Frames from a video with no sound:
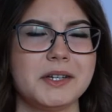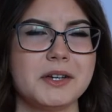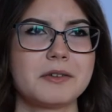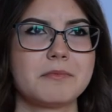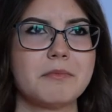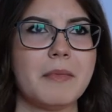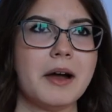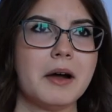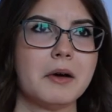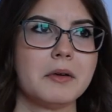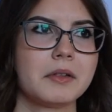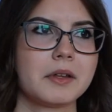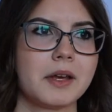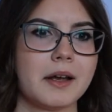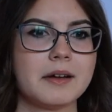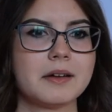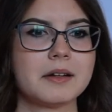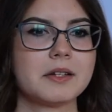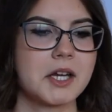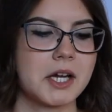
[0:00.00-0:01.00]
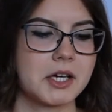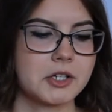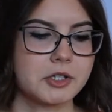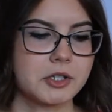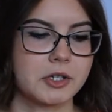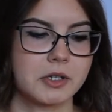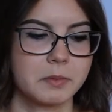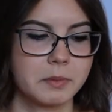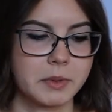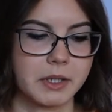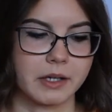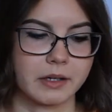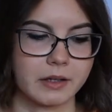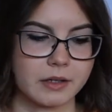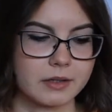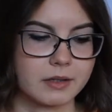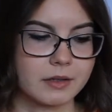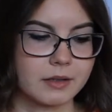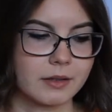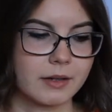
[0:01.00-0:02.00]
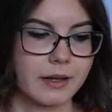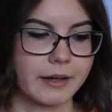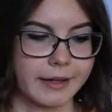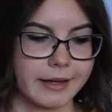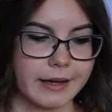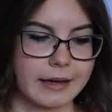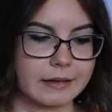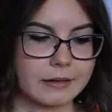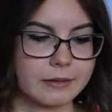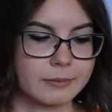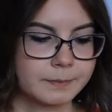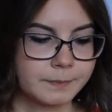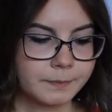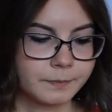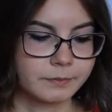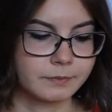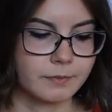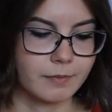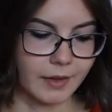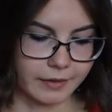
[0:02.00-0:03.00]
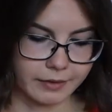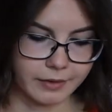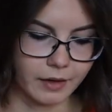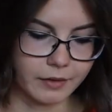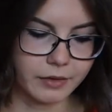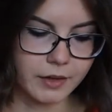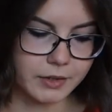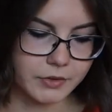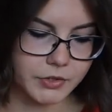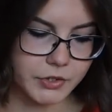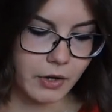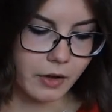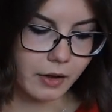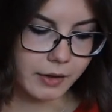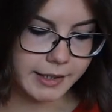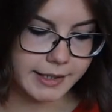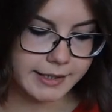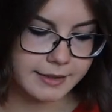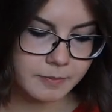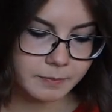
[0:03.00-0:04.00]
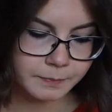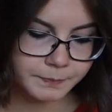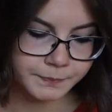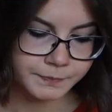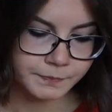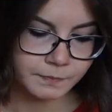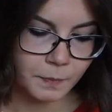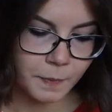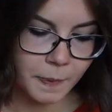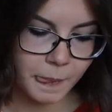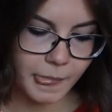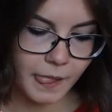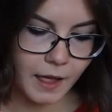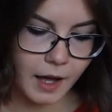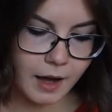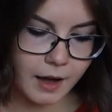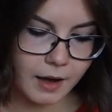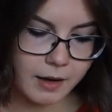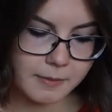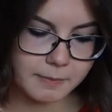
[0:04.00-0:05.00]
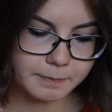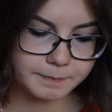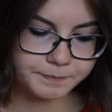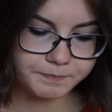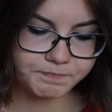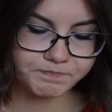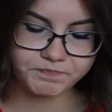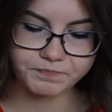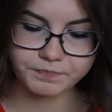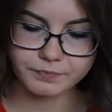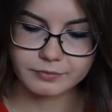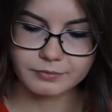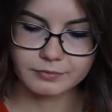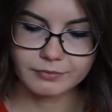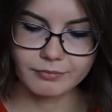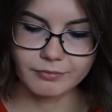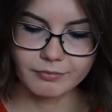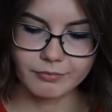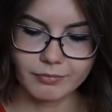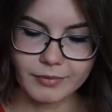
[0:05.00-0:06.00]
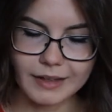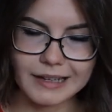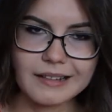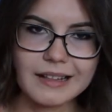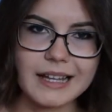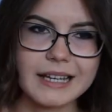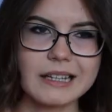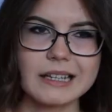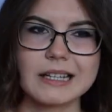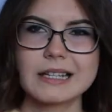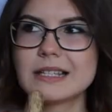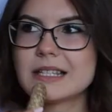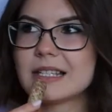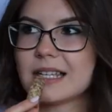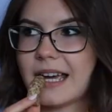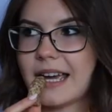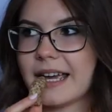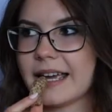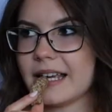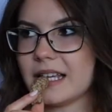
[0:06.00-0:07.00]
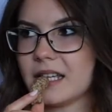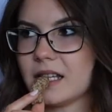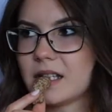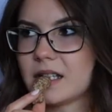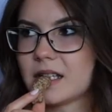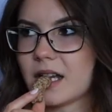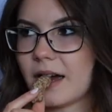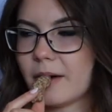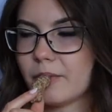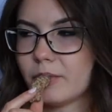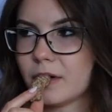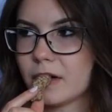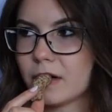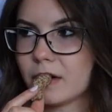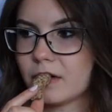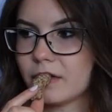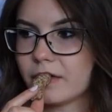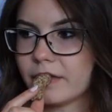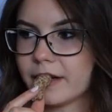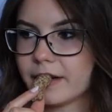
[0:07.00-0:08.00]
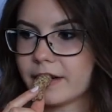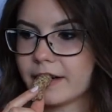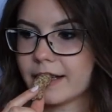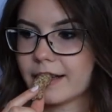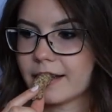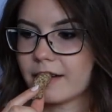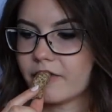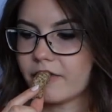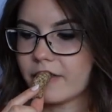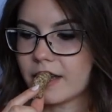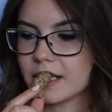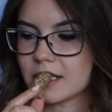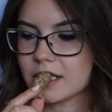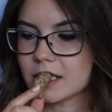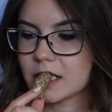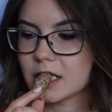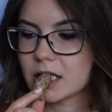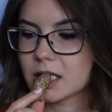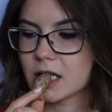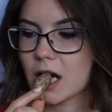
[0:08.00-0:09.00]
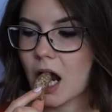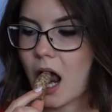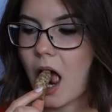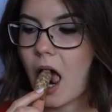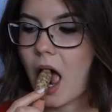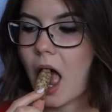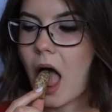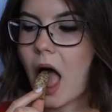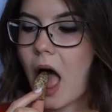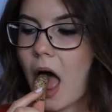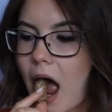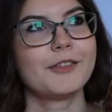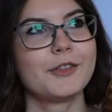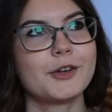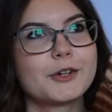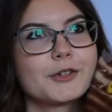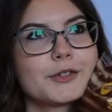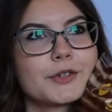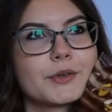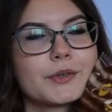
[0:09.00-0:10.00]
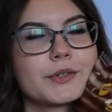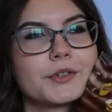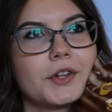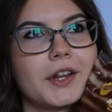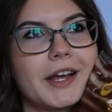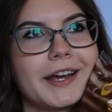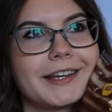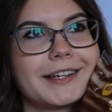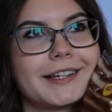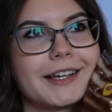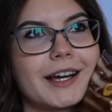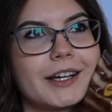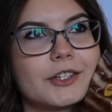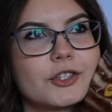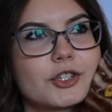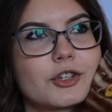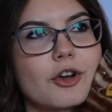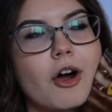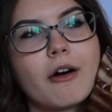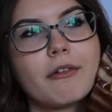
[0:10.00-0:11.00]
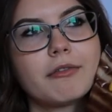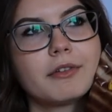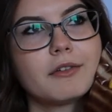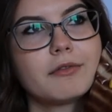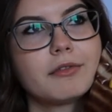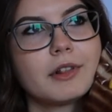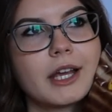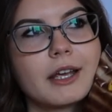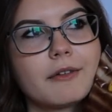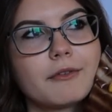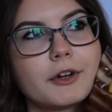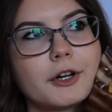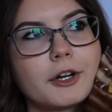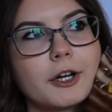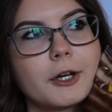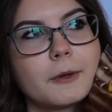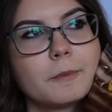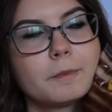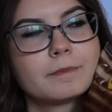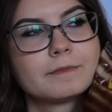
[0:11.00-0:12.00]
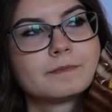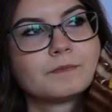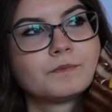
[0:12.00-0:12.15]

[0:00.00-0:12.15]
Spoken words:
your mouth kind of texture because again, nothing solid. And like the taste, I'm not very convinced. And there's also like a toffee flavor